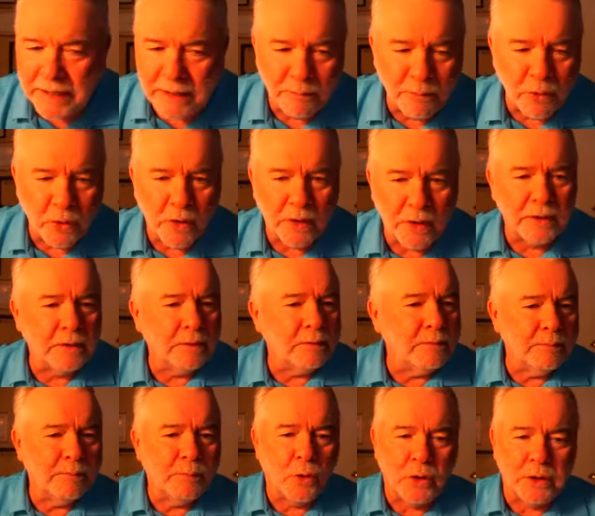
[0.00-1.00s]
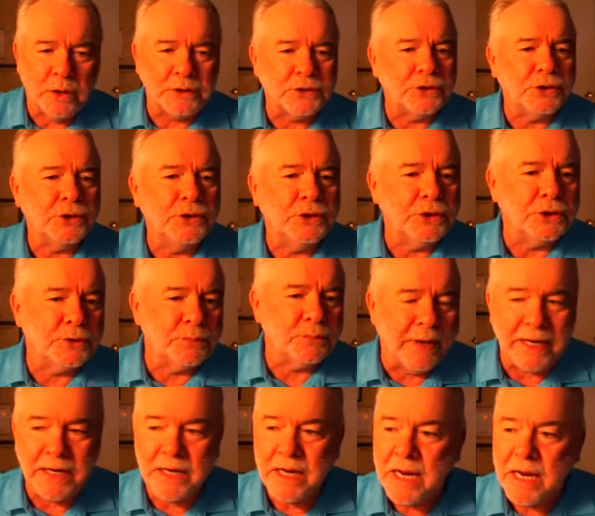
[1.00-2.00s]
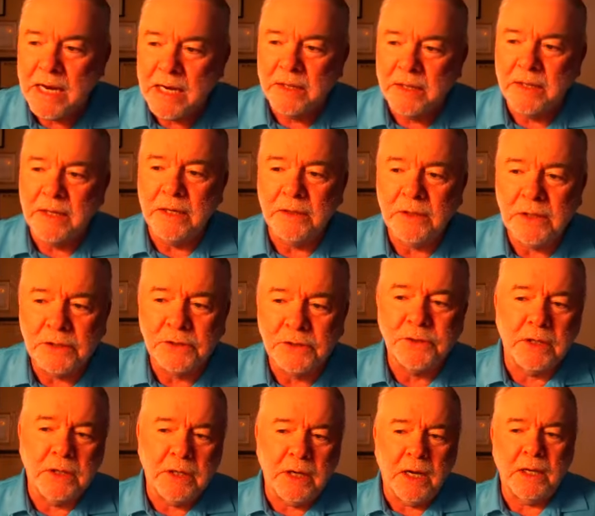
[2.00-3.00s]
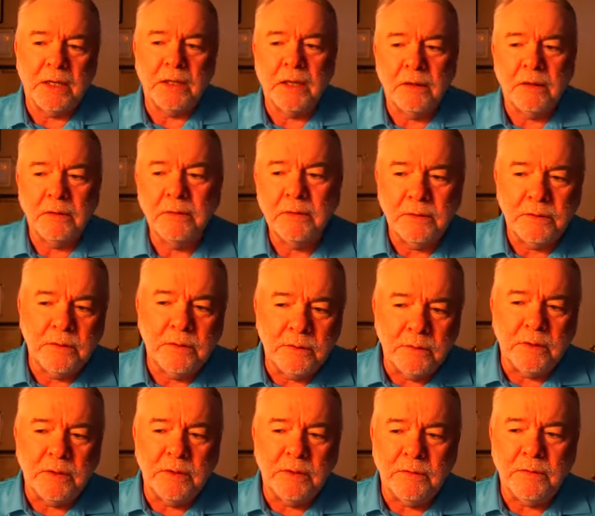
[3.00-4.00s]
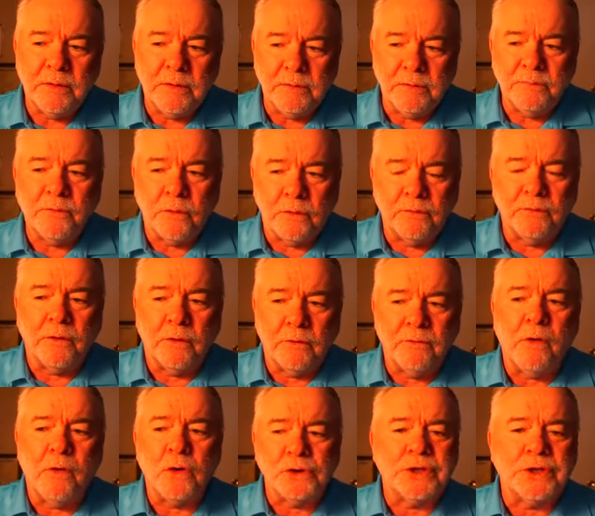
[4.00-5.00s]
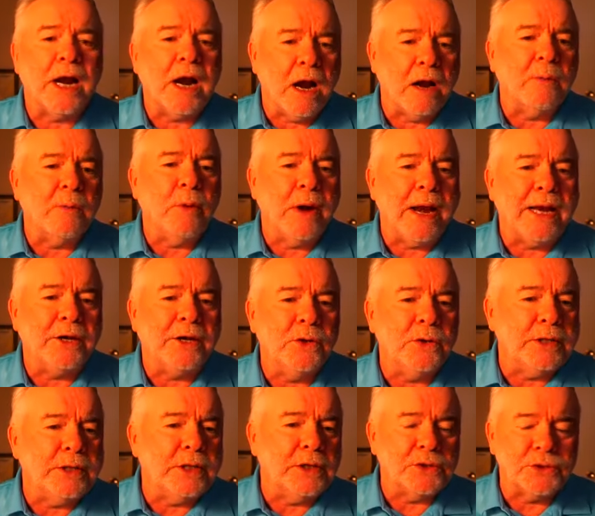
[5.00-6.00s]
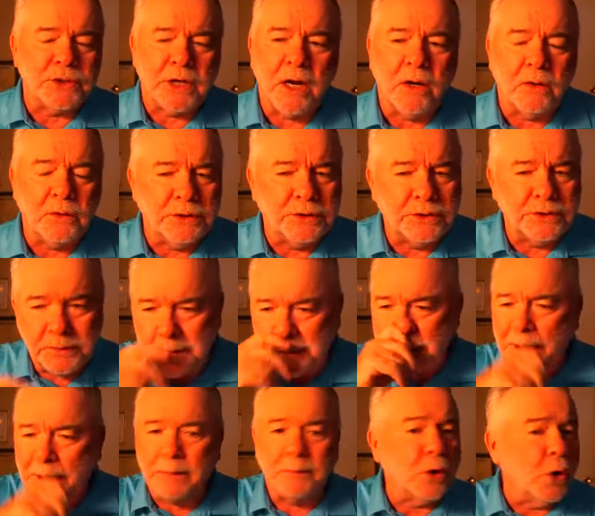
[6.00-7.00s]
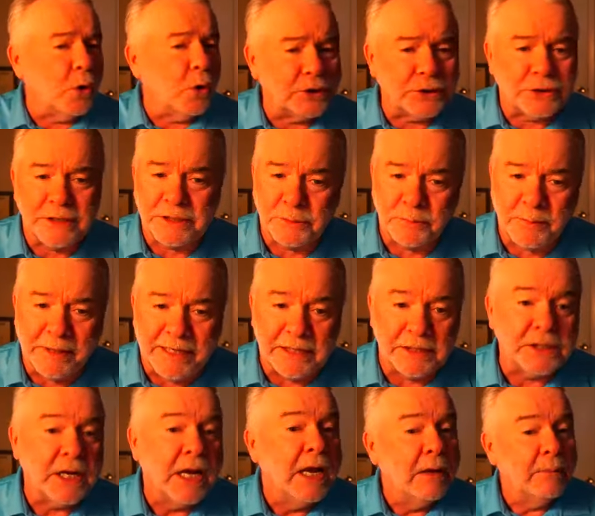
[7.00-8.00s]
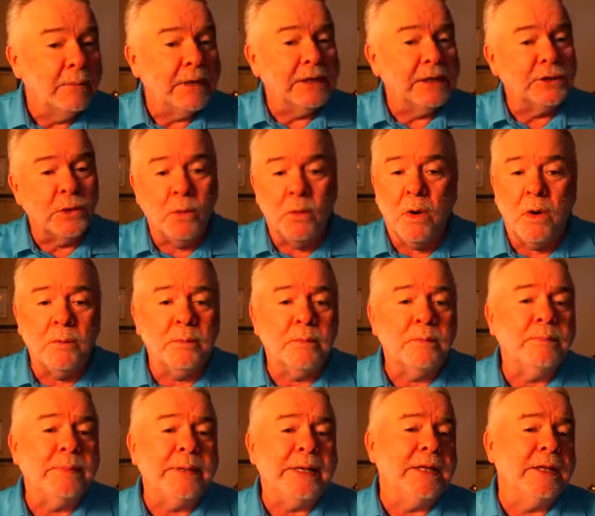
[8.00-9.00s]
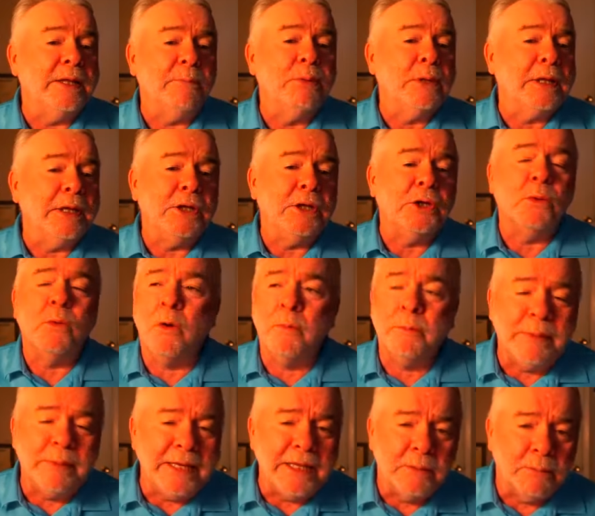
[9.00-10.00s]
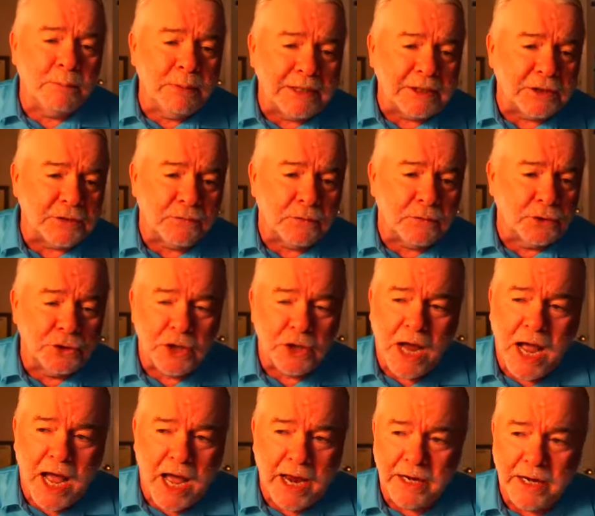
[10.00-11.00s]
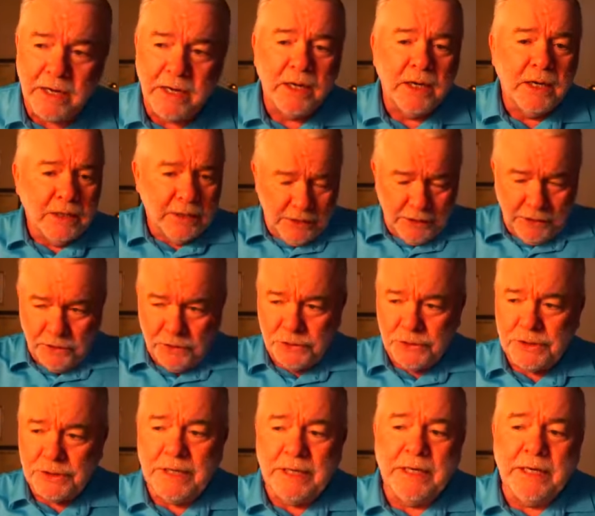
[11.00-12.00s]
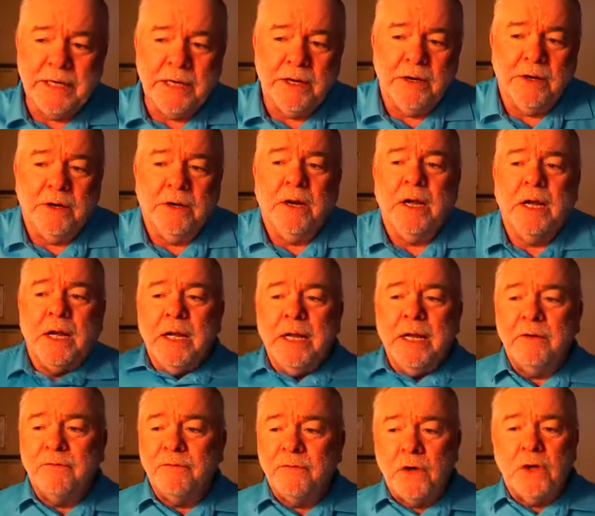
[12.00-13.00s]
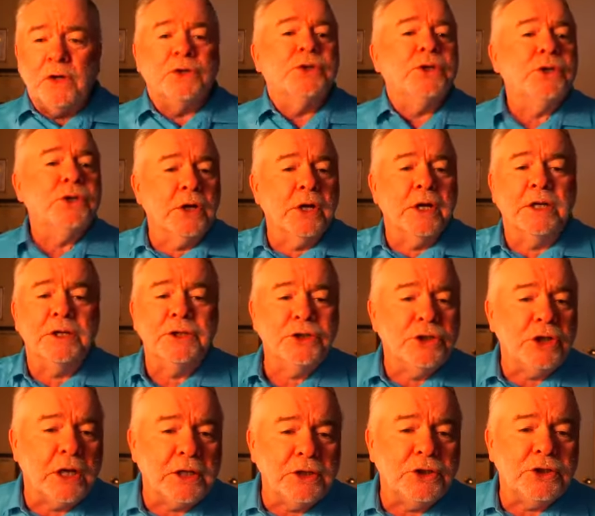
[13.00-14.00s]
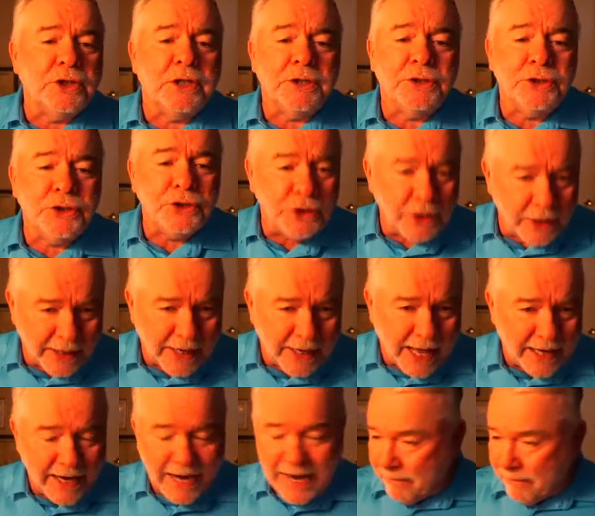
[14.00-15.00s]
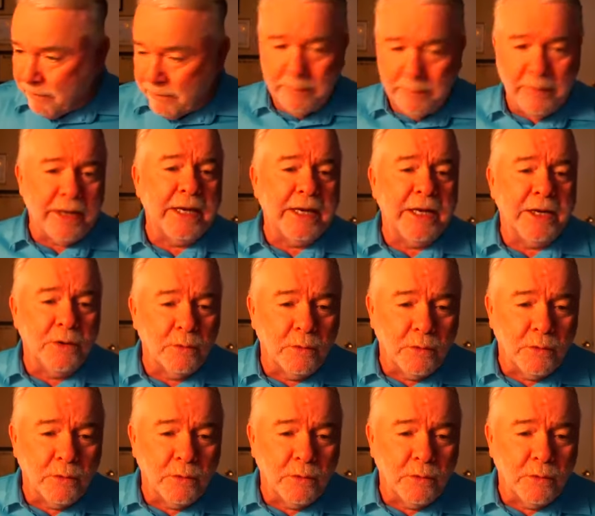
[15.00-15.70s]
important points you just made it's uh, uh, the, for, for folks that are brand new at this i always tell them go to six meetings because it won't be the bl- you won't be the blissful jon that you're seeing here uh, at first you're going to judge the shit out of everybody in the